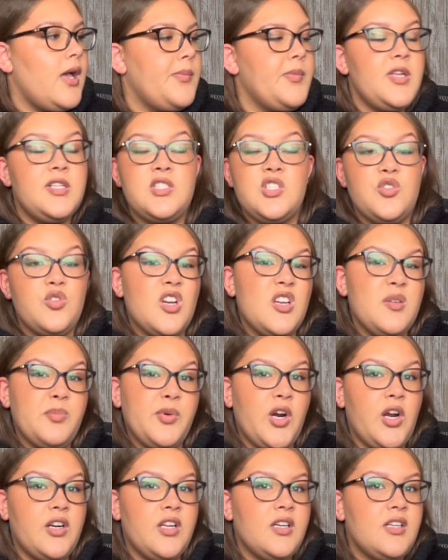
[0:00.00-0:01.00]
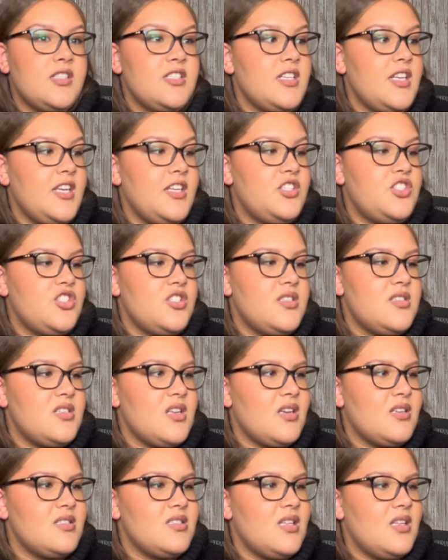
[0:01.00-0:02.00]
It's a great product. It just
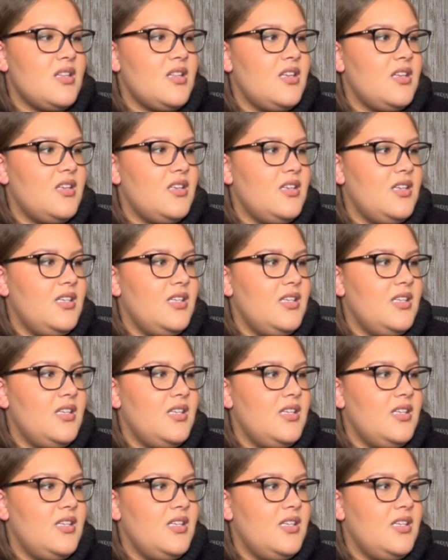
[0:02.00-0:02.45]
sucks that like